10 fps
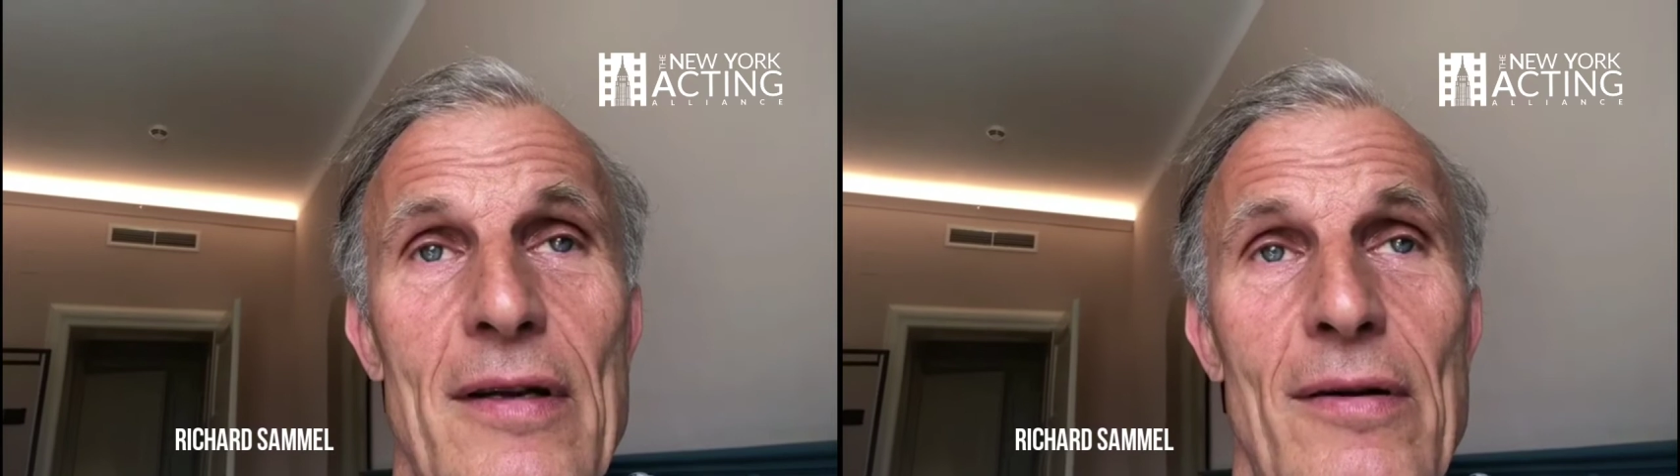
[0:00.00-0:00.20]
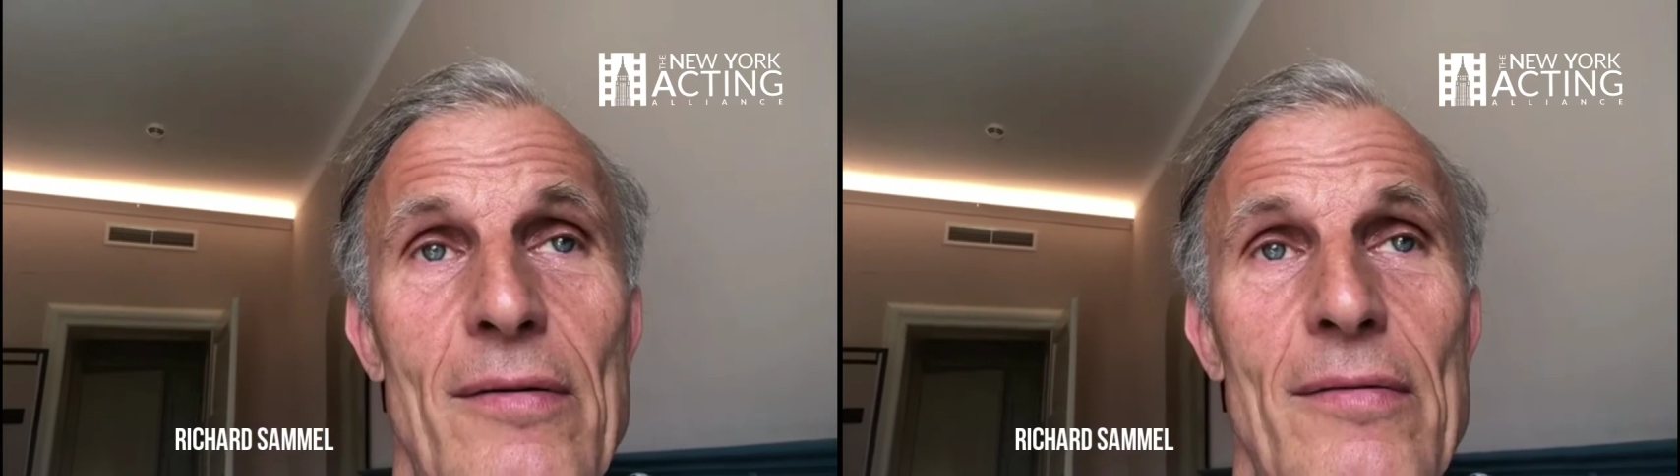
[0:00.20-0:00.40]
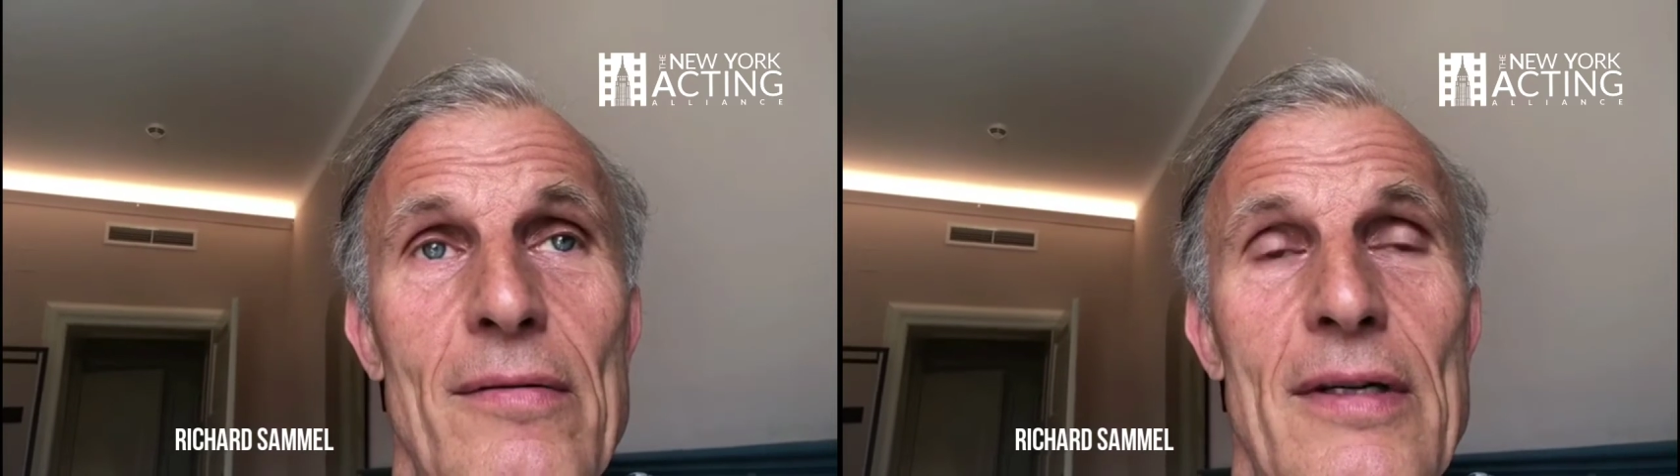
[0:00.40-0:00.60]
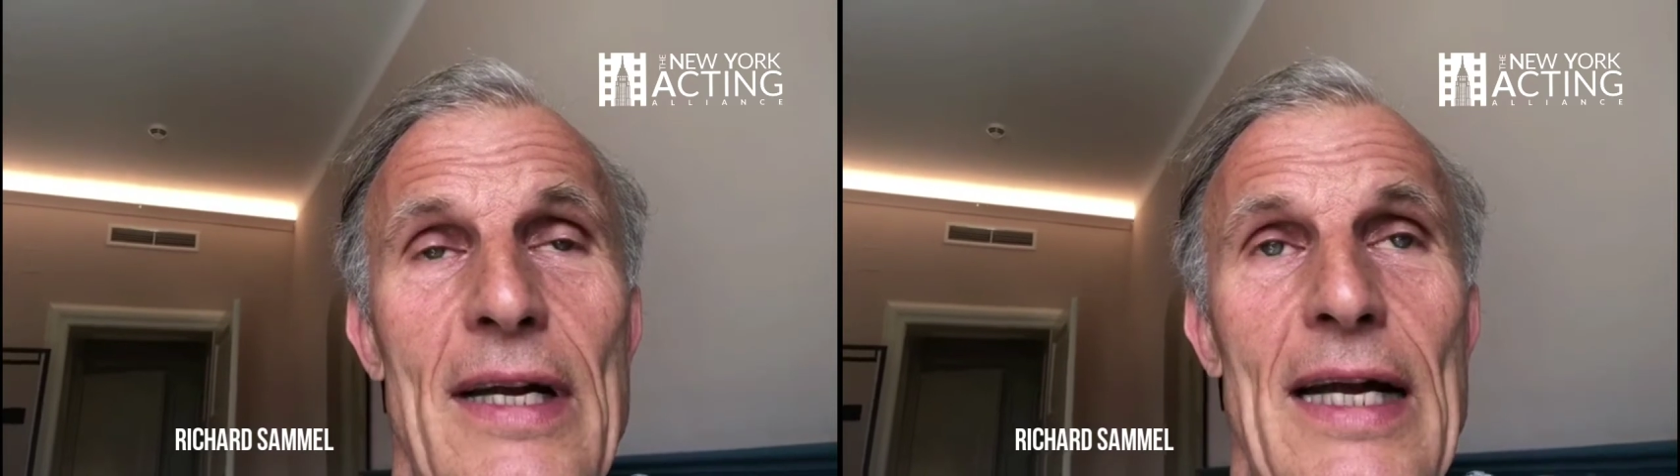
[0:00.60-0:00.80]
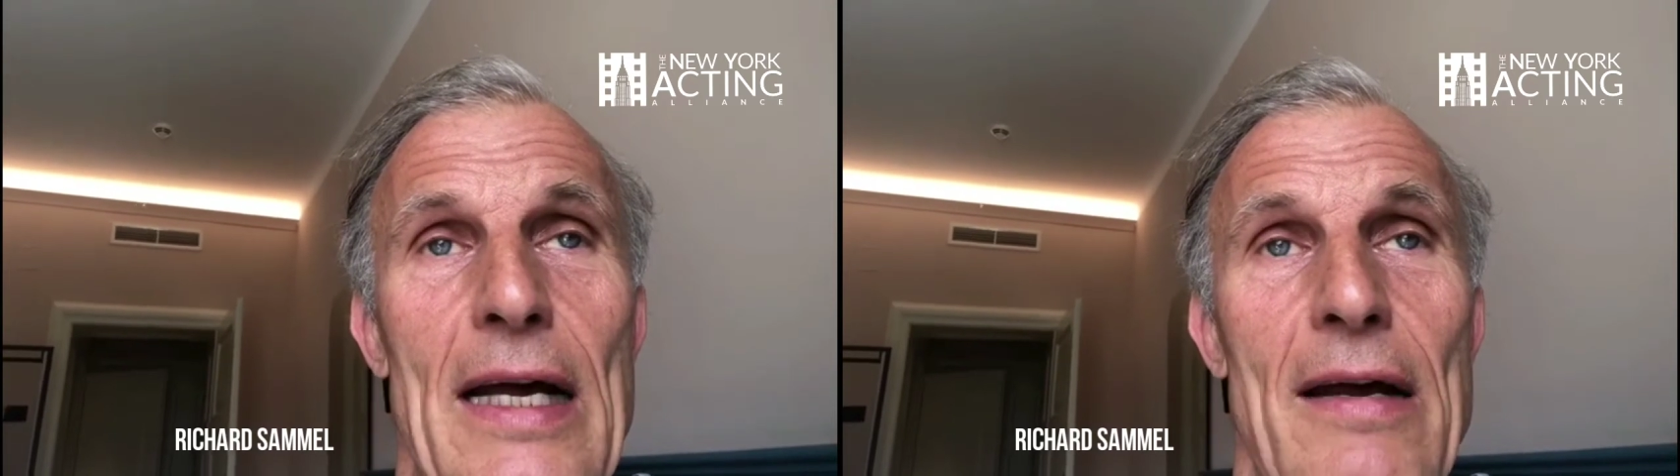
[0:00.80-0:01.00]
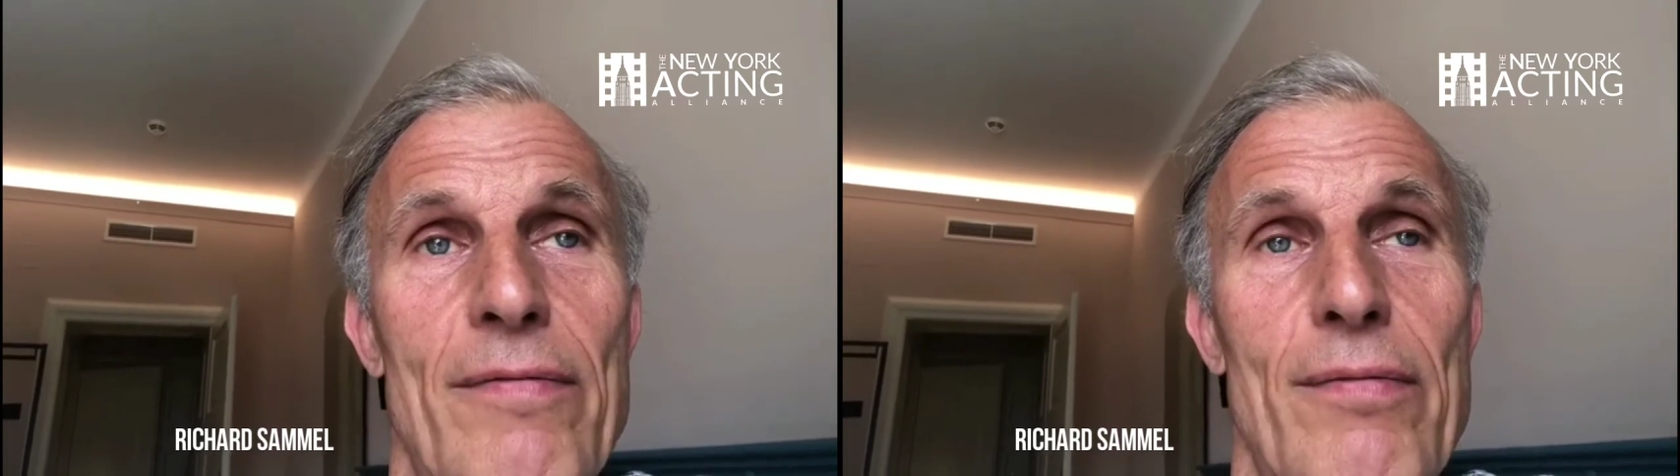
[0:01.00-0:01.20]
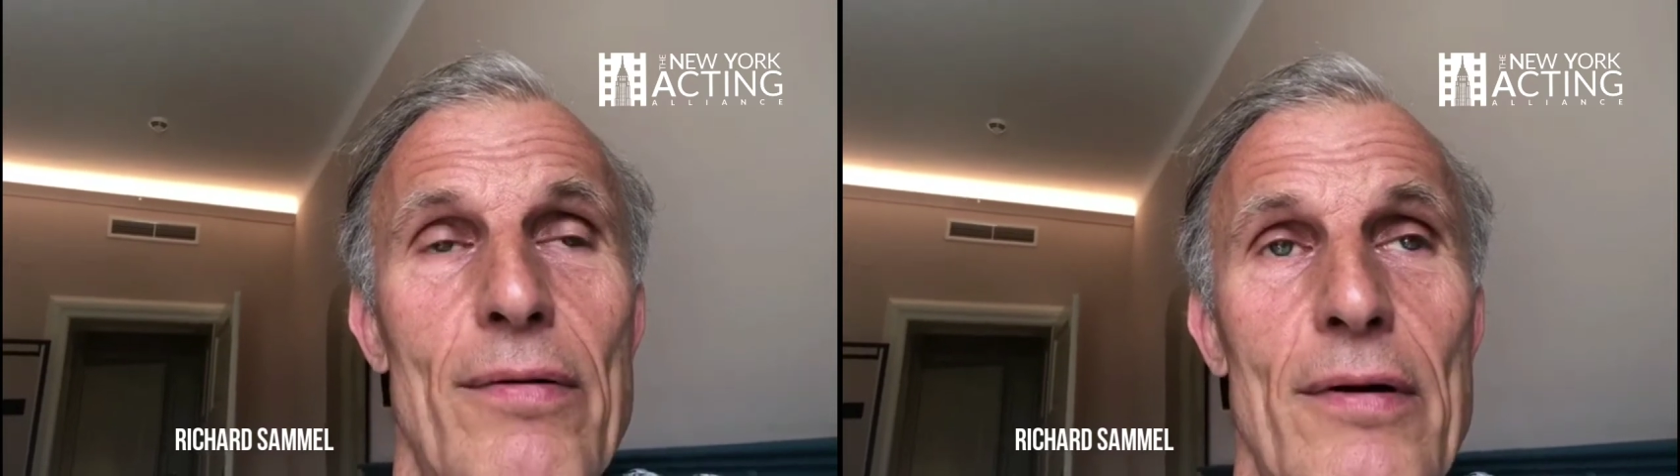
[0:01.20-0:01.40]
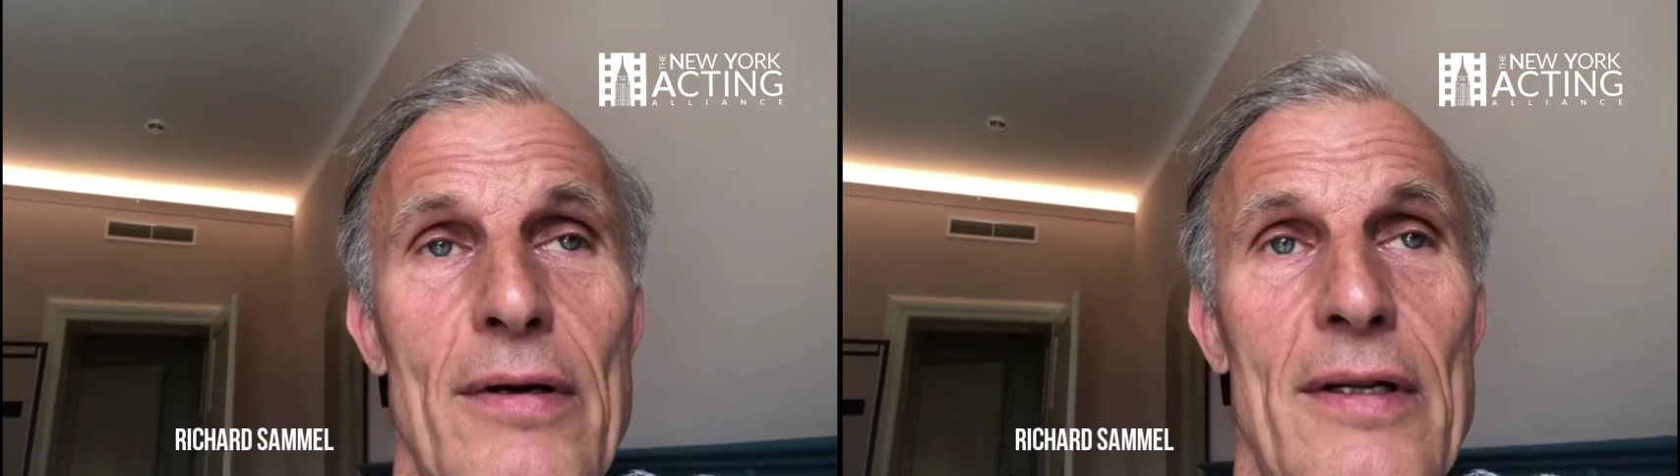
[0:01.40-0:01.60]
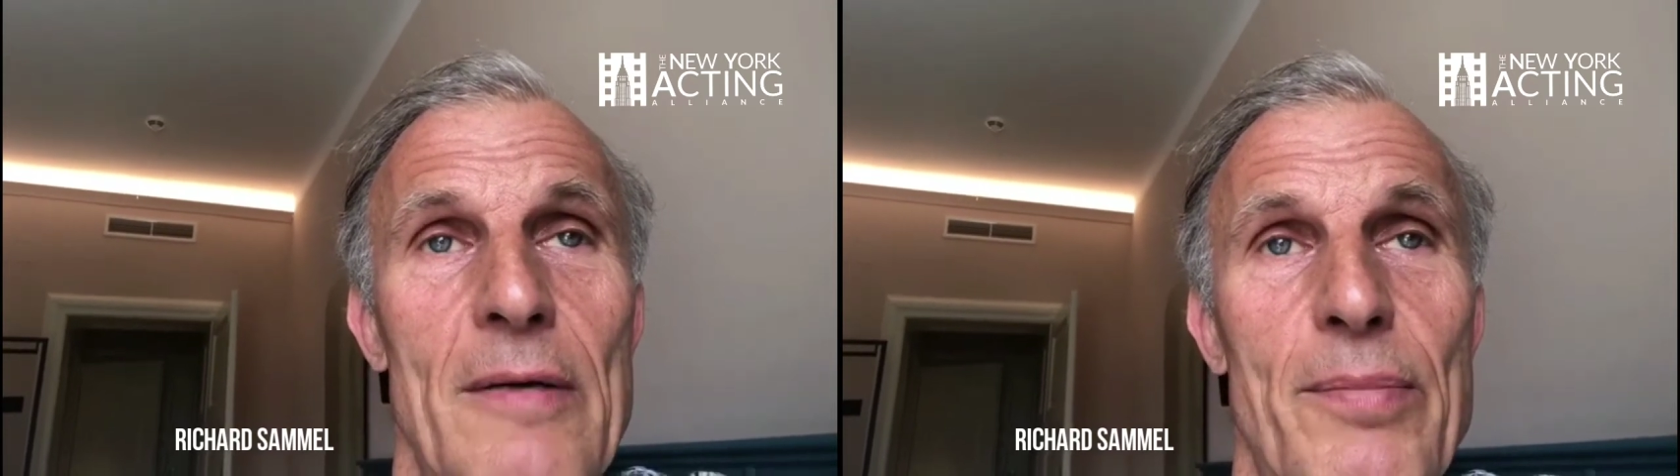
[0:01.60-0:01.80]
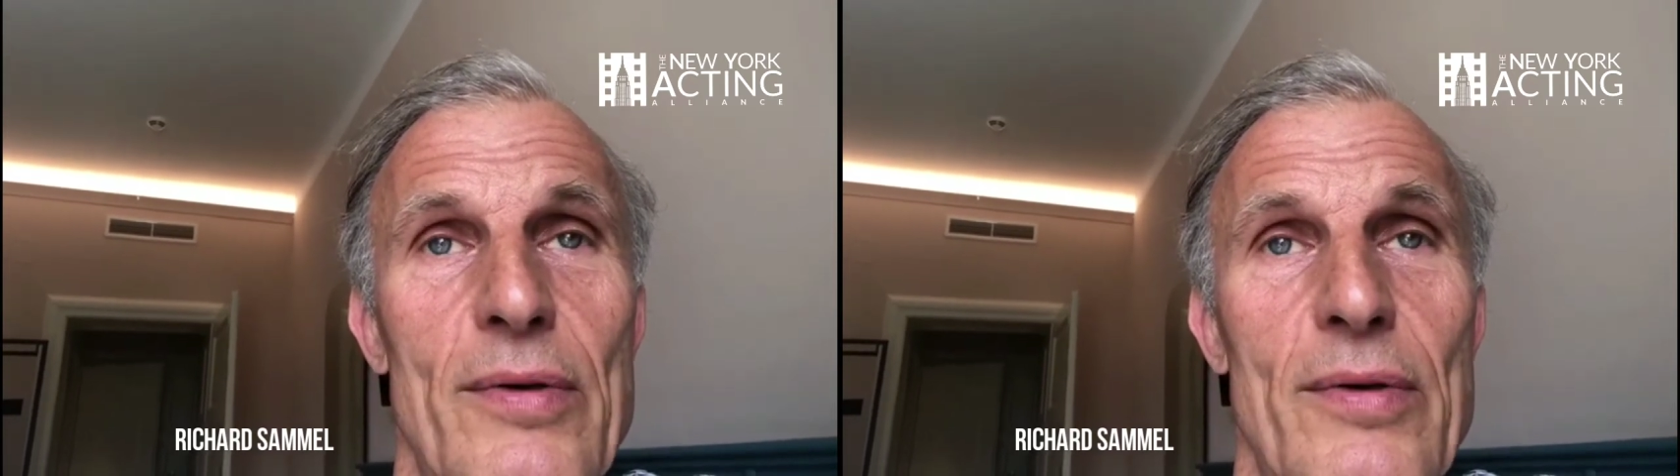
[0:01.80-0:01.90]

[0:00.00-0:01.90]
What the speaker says: don't have work that